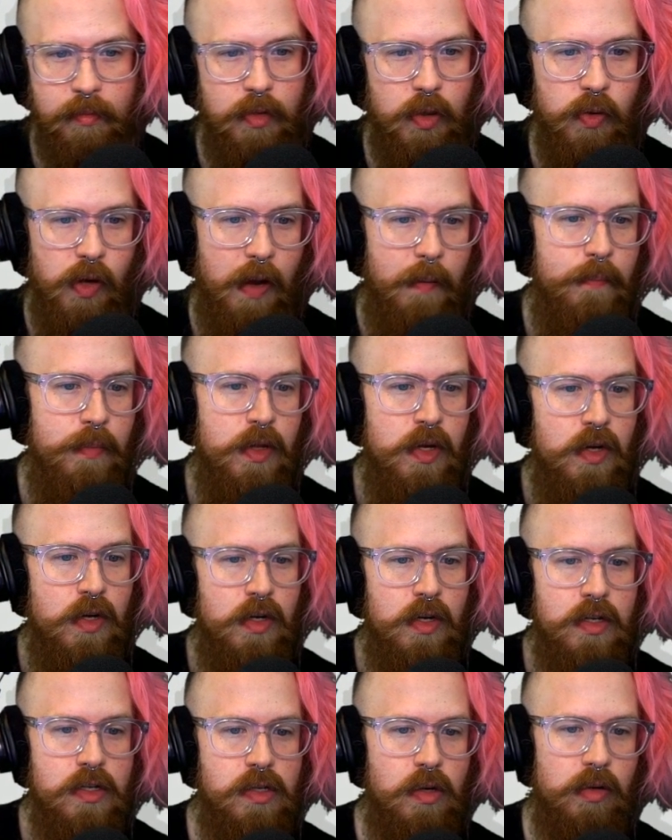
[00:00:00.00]
Okay,
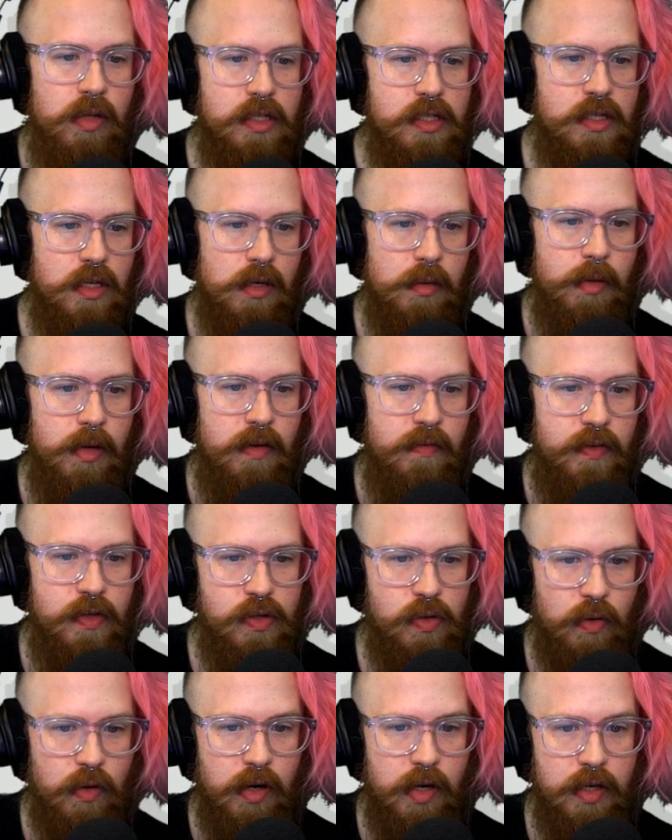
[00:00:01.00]
so let's talk about
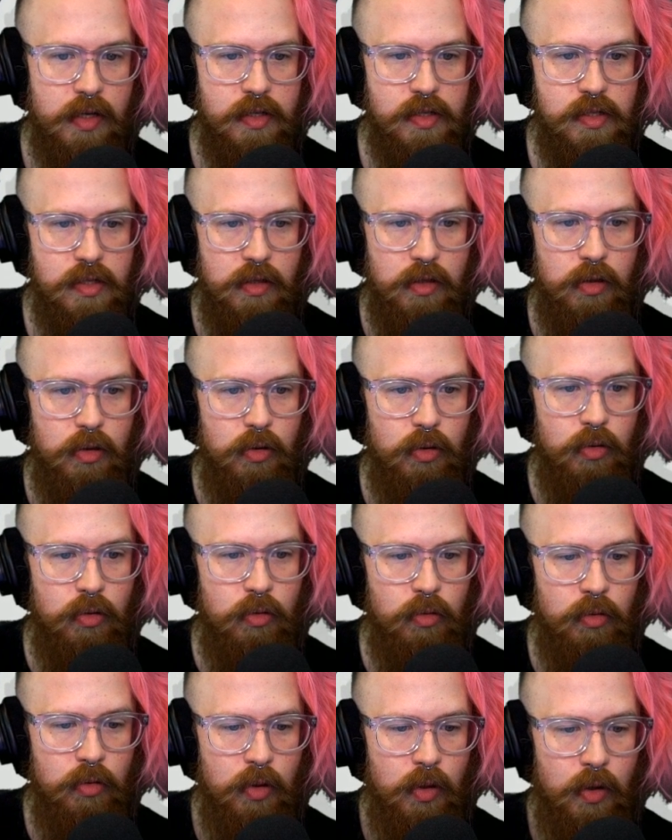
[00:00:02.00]
inventory.
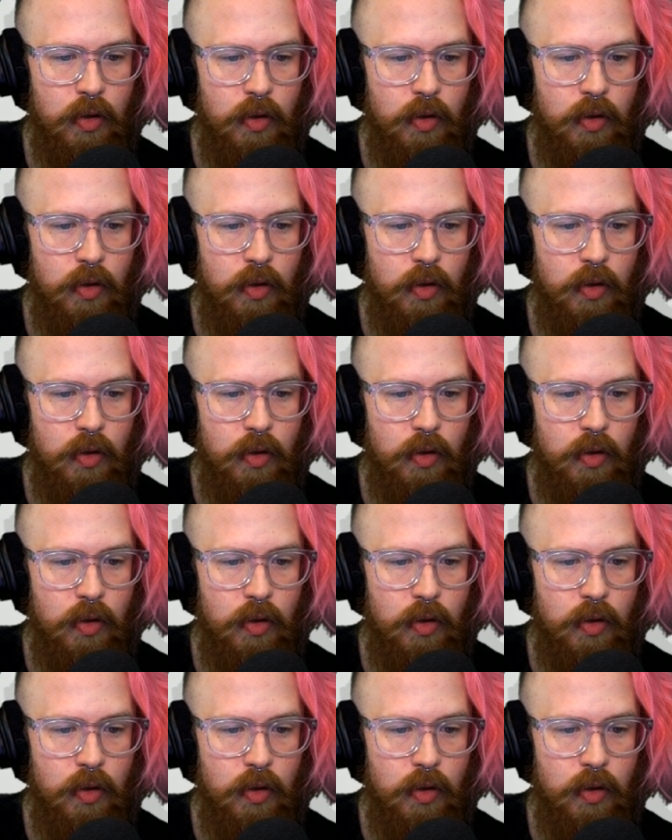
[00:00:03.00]
So